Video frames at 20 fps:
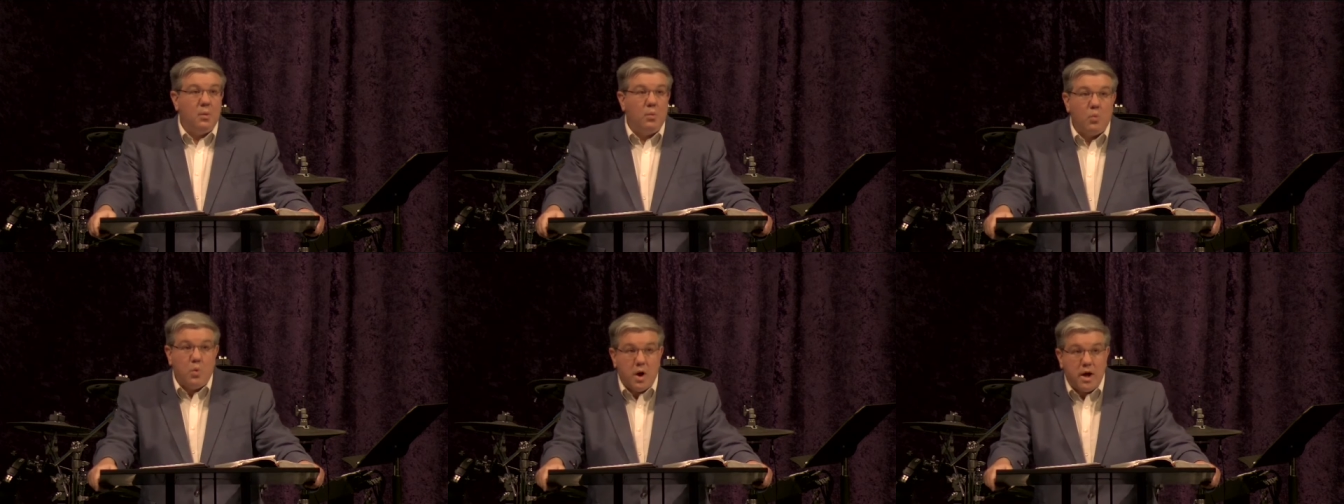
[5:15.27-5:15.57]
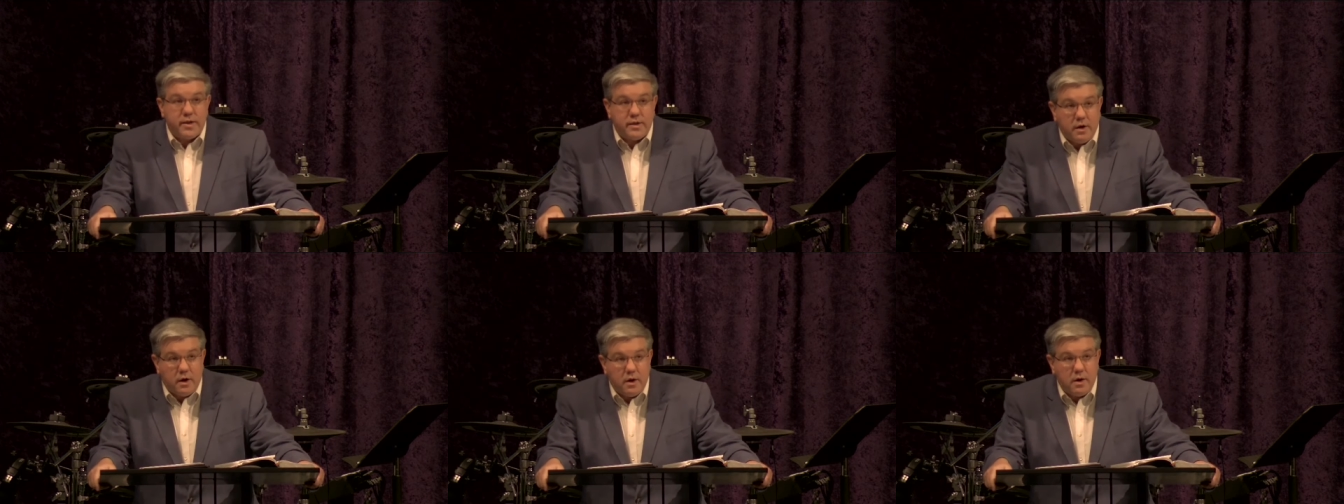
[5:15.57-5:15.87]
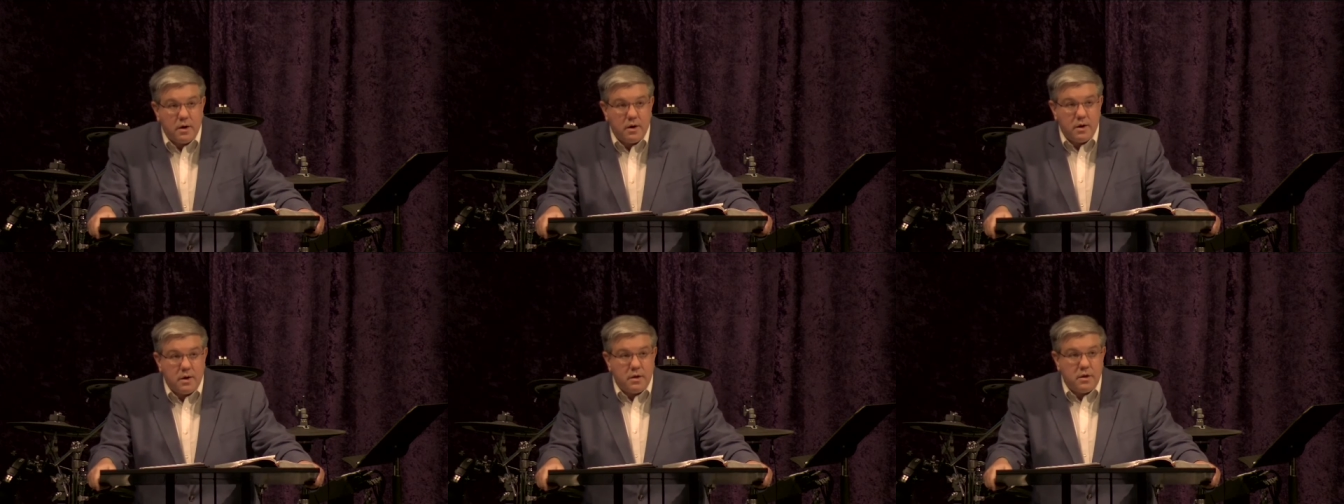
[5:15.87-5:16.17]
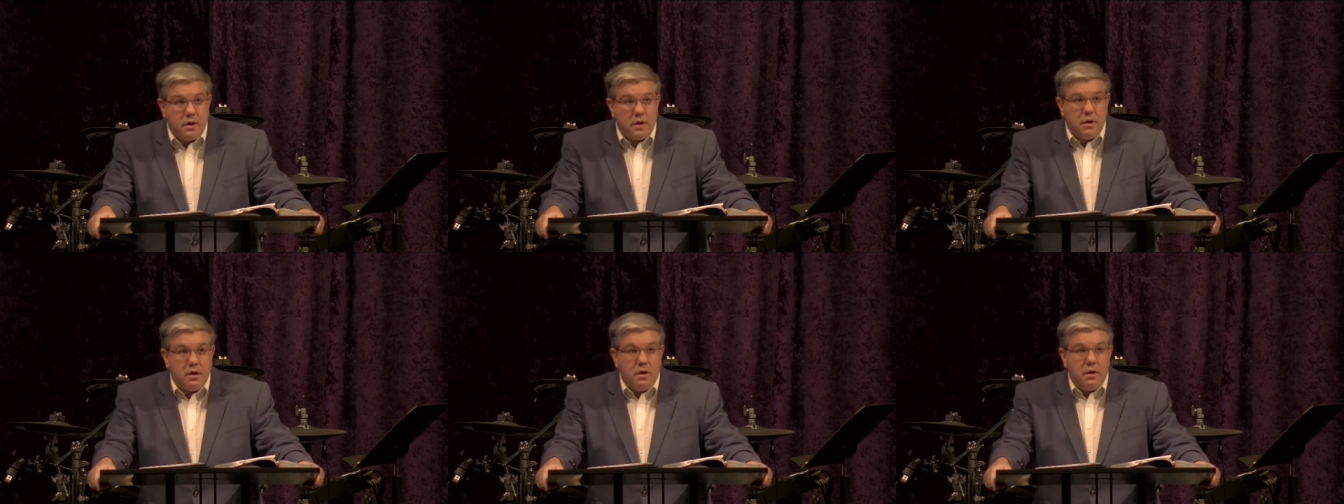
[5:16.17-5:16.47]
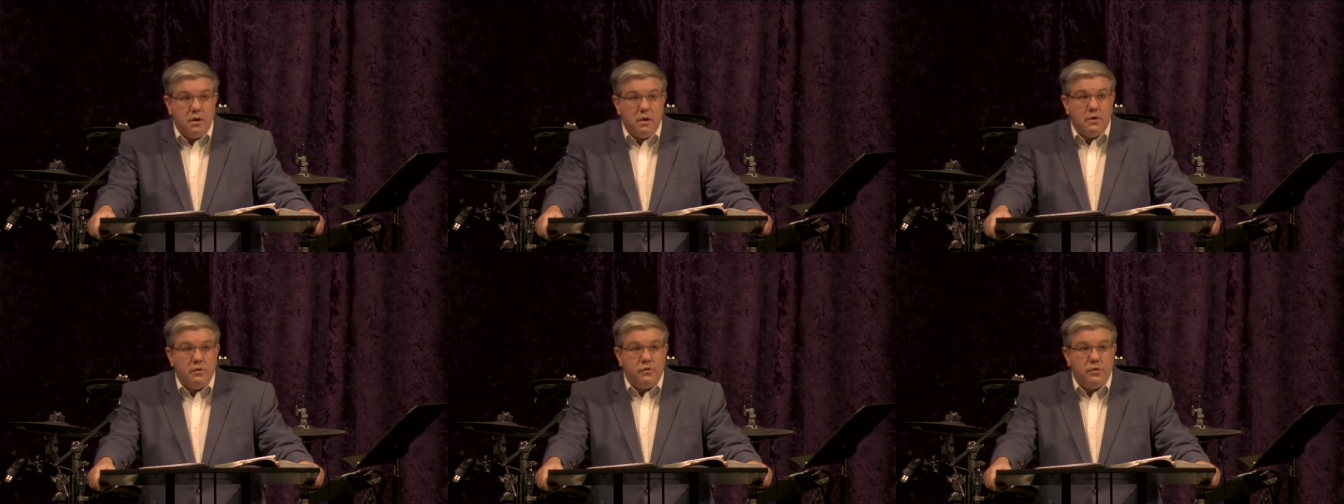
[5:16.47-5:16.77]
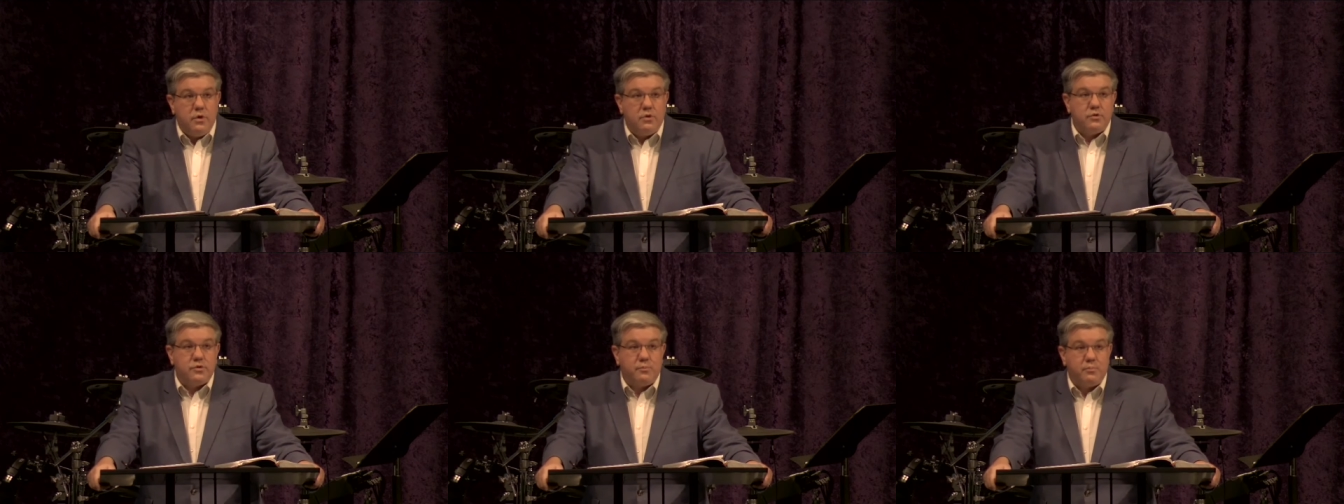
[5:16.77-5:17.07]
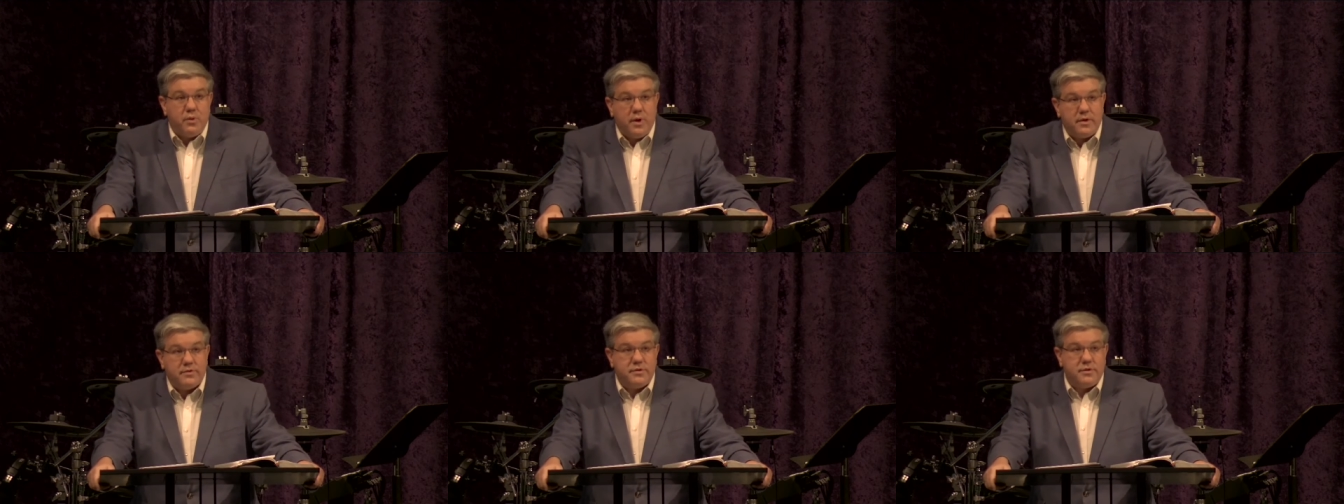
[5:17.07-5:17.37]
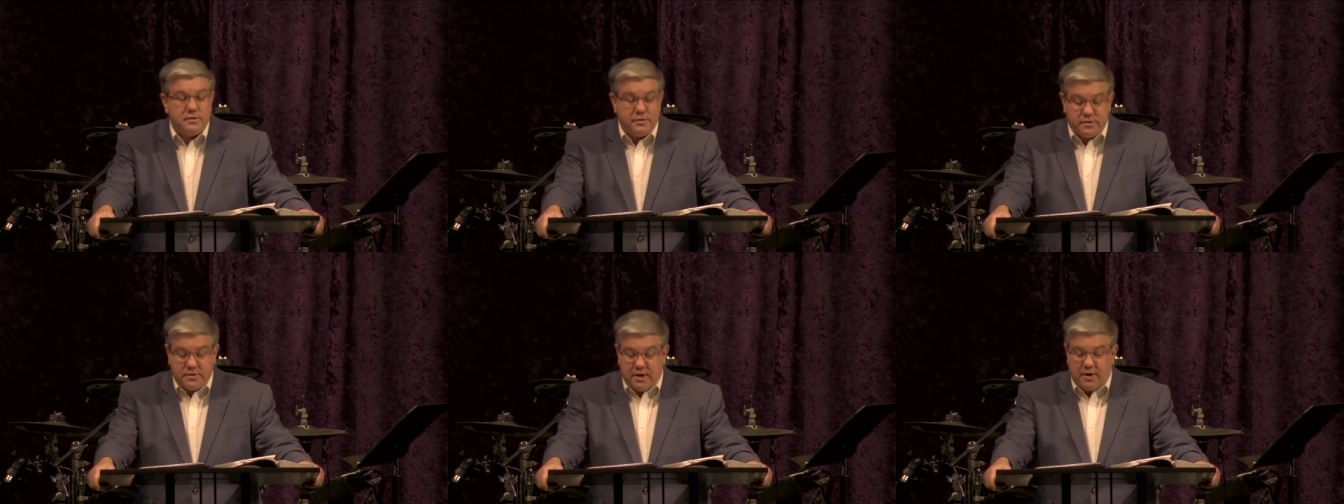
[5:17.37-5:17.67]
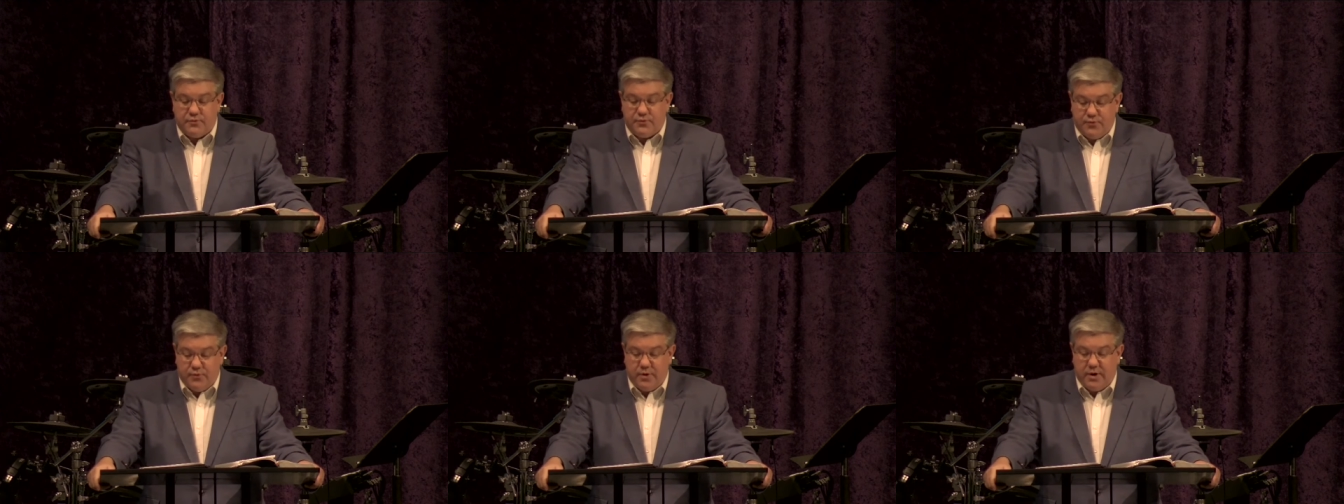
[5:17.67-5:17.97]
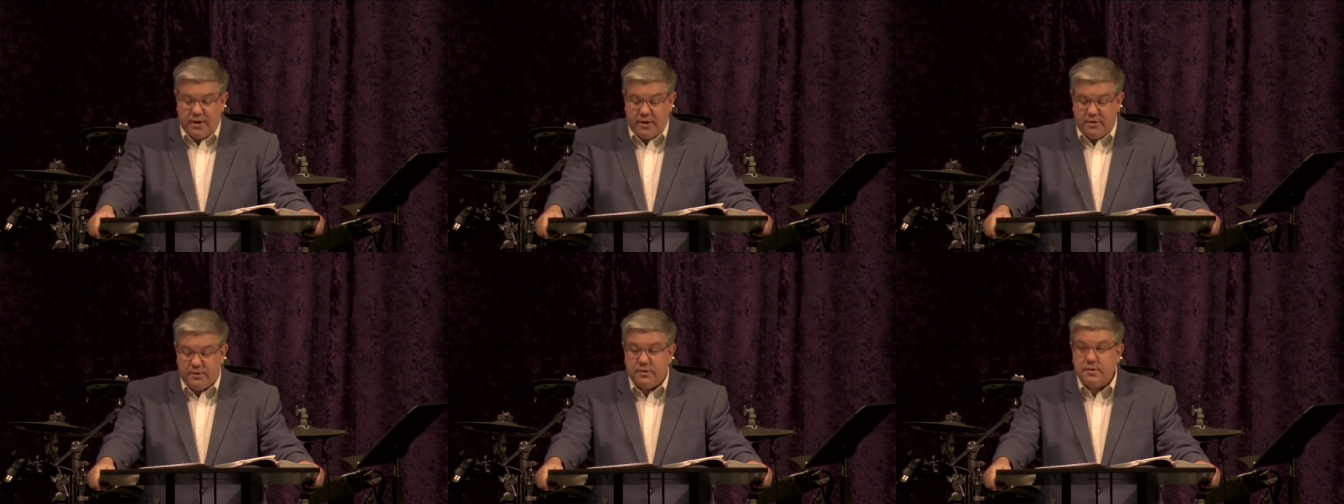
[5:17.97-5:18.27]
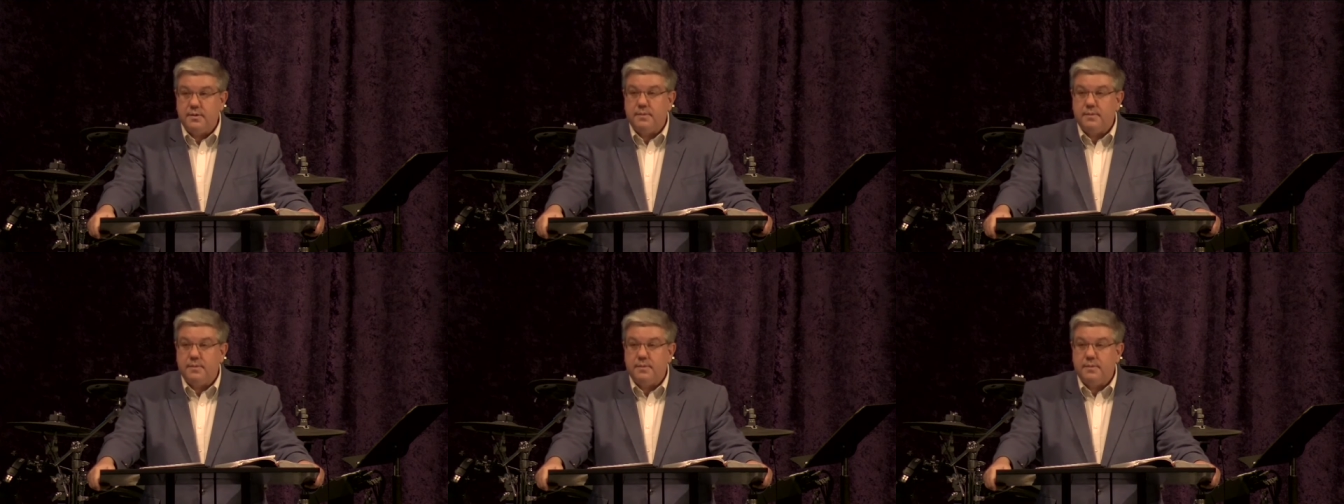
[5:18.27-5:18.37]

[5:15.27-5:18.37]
What are those present sufferings?